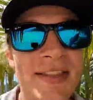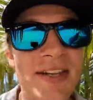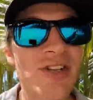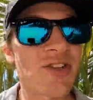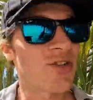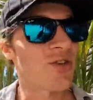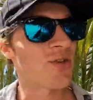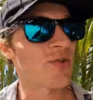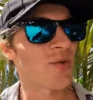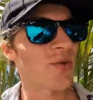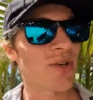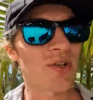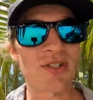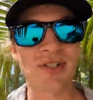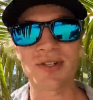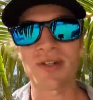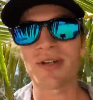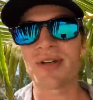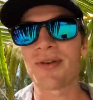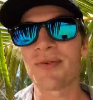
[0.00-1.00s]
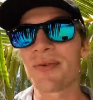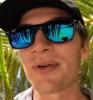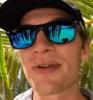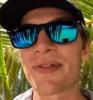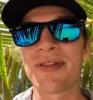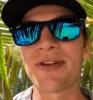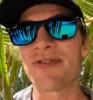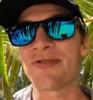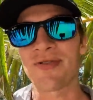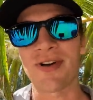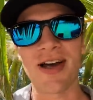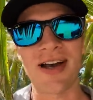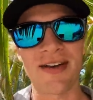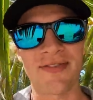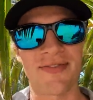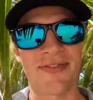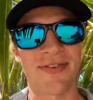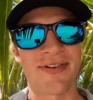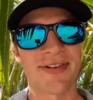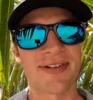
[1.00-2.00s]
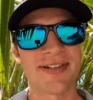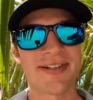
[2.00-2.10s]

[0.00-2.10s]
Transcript: And this sure was worth the drive.